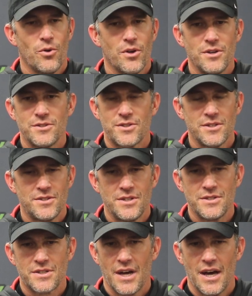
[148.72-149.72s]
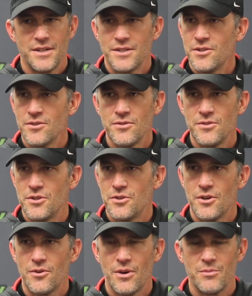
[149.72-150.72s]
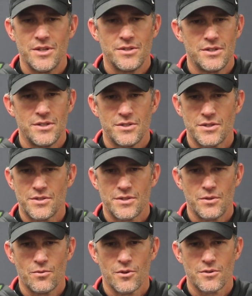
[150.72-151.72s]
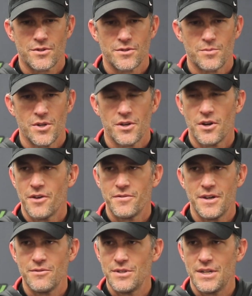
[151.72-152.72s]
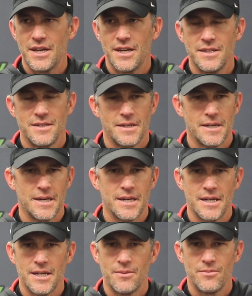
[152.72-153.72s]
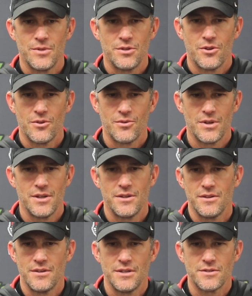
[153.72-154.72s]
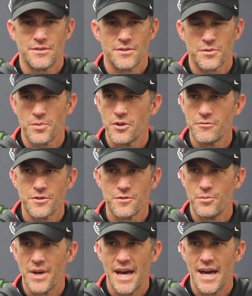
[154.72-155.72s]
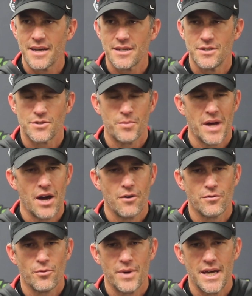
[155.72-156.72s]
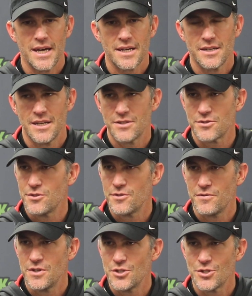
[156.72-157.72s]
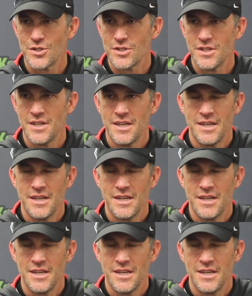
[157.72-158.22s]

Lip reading: Well, since he's gotten here, you know, I mean, he works his butt off every day. You know, he's an explosive back. He's a powerful back. He has good vision.